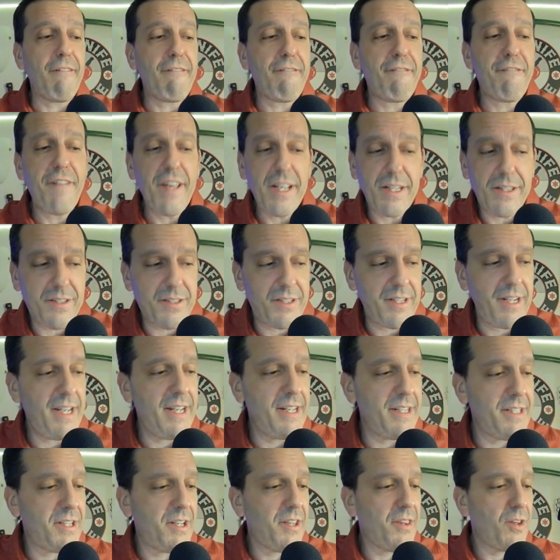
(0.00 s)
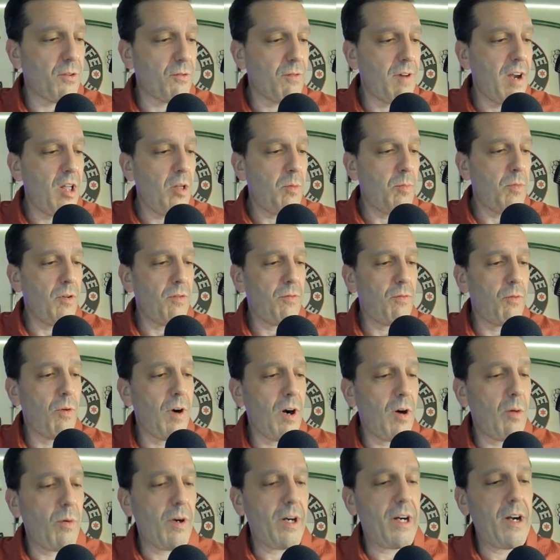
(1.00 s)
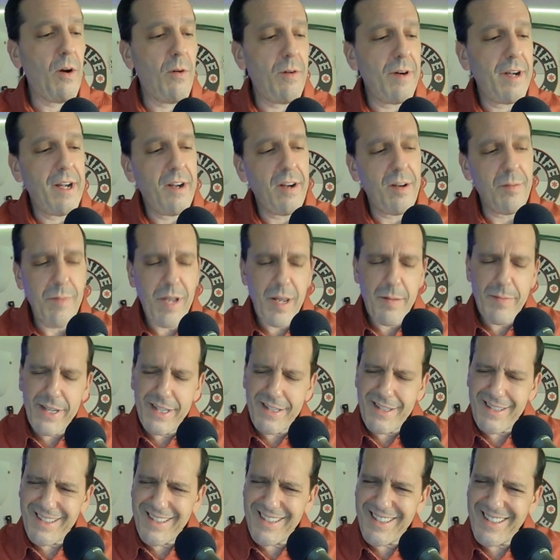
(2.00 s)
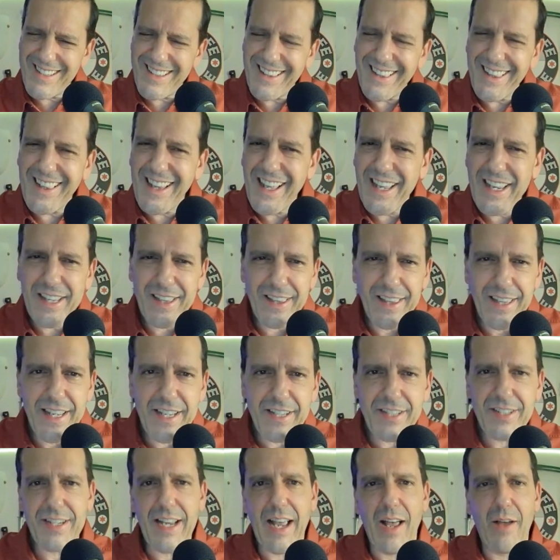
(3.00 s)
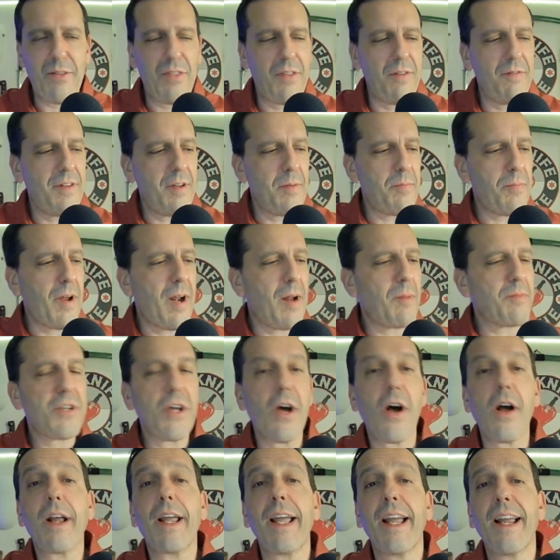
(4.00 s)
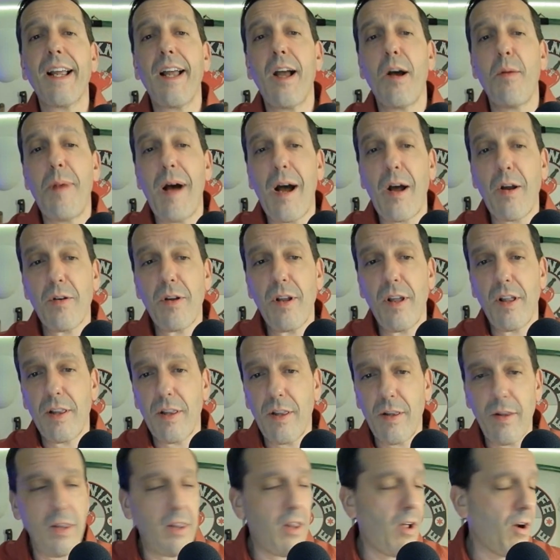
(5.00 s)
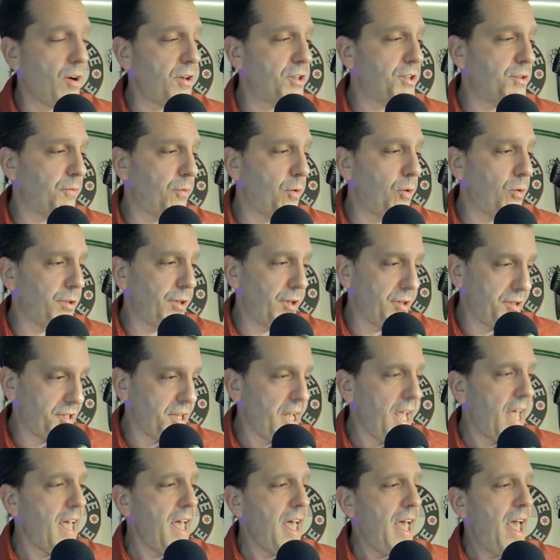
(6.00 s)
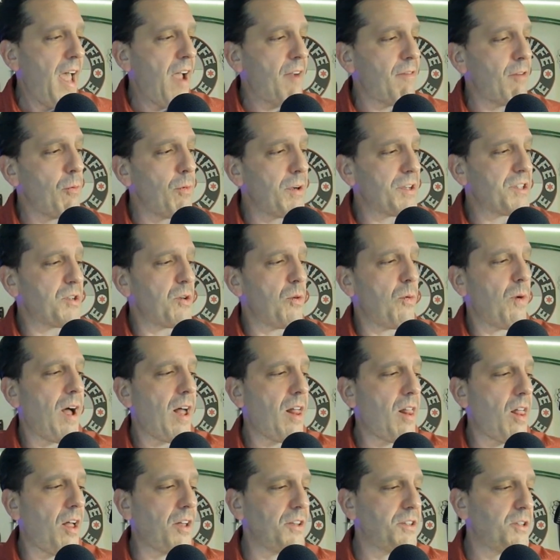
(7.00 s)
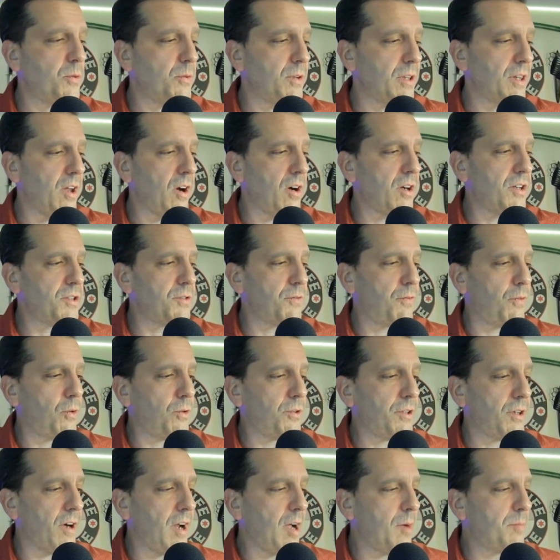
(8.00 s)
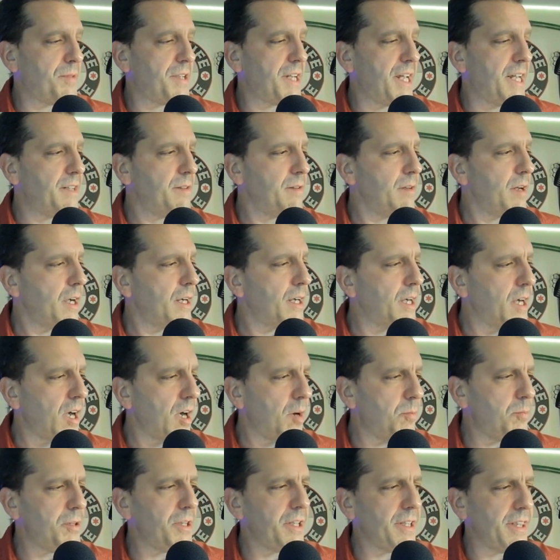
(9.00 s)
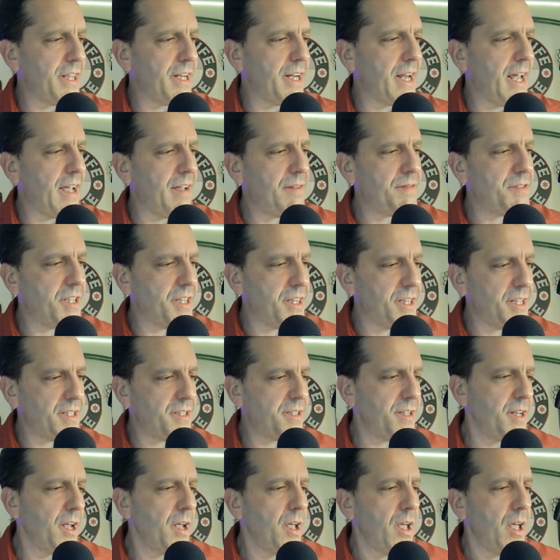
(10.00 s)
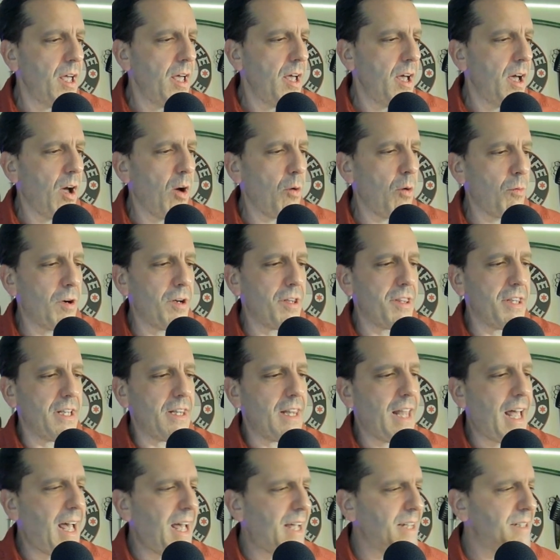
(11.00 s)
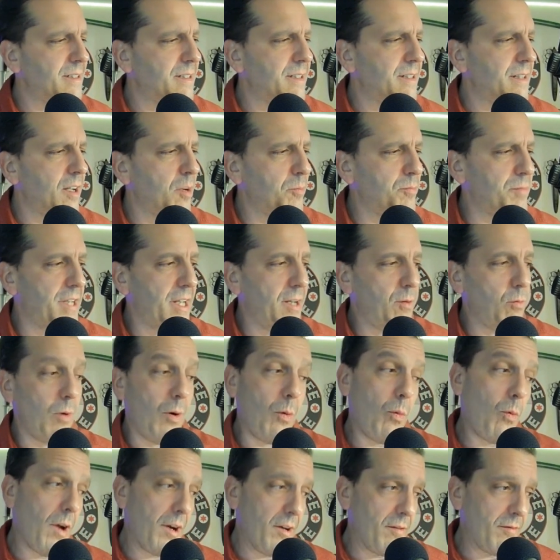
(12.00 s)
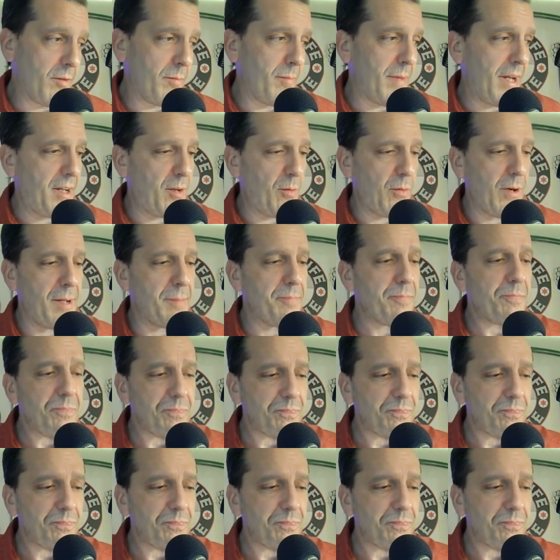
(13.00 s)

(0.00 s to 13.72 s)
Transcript: of fits into the realm of where we're going here. Maybe it's slightly south of it, but I'm talking about large folders. Every once in a while, I'll do a large folder update. A couple of the knives in this uh, were in the last update. Well, one of them anyway,